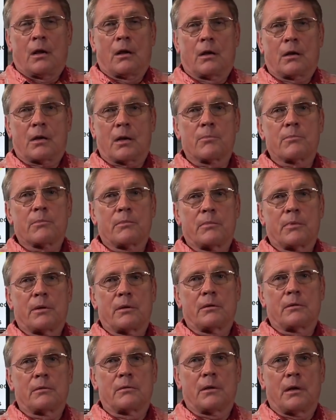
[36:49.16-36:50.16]
come
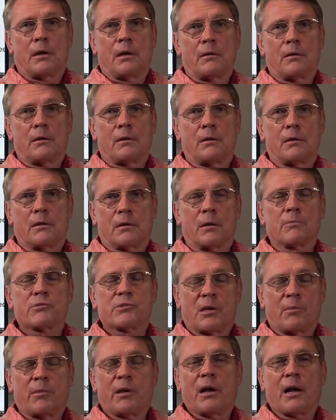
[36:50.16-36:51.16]
come
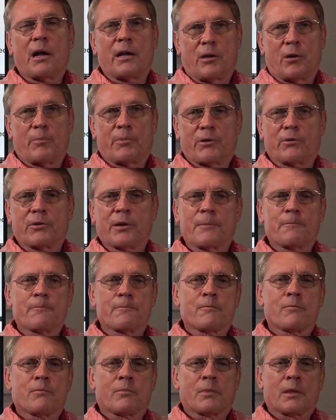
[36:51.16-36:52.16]
see me. I'll help you, okay?
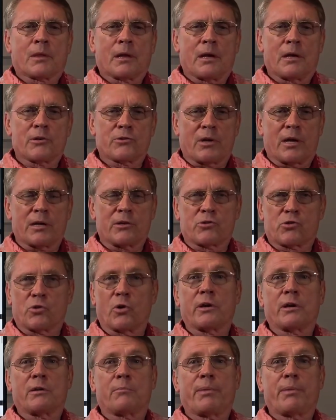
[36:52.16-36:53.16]
I'll, i can
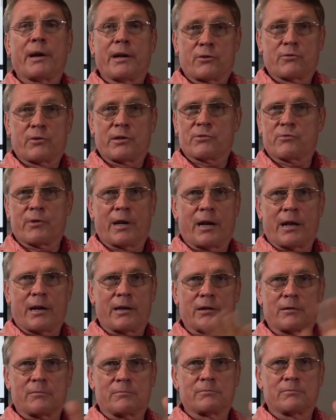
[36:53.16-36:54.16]
show you pine trees right out
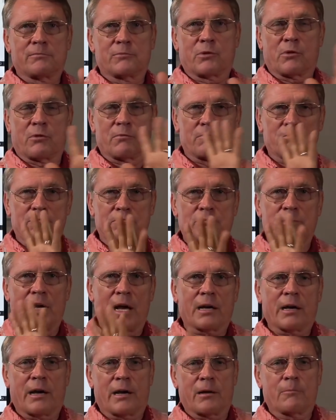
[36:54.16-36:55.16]
here. Go
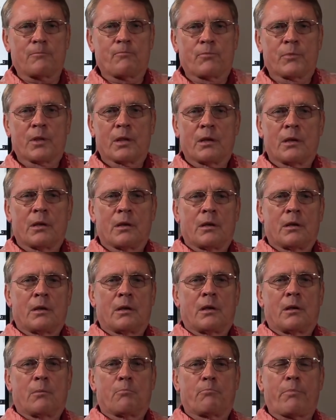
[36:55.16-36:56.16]
knock on them.
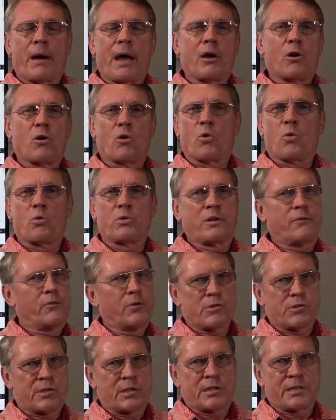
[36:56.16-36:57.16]

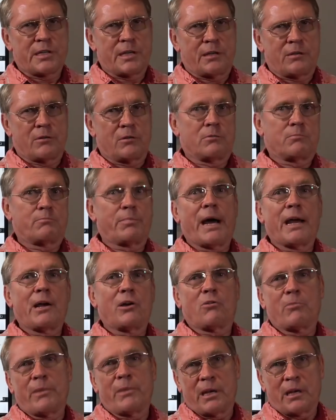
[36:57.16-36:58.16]
Biodiversity. Oh,
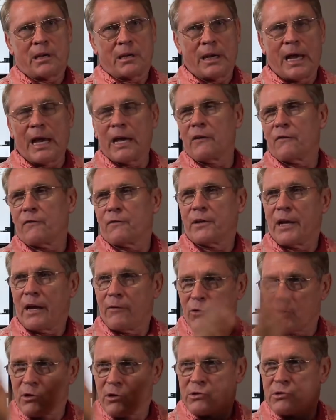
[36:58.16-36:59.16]
bio meaning life,
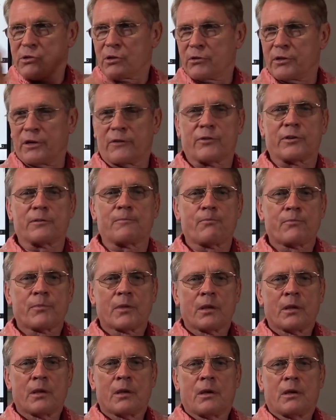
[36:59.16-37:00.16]
diverse, you know, different.
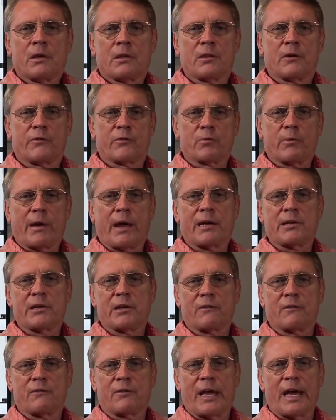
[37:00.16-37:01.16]
The
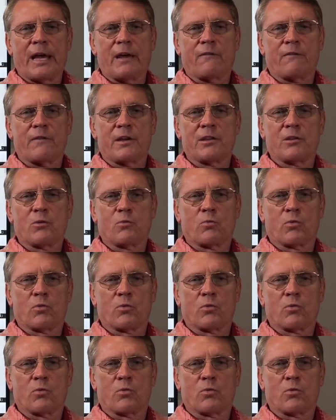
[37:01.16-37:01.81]
variety of life in the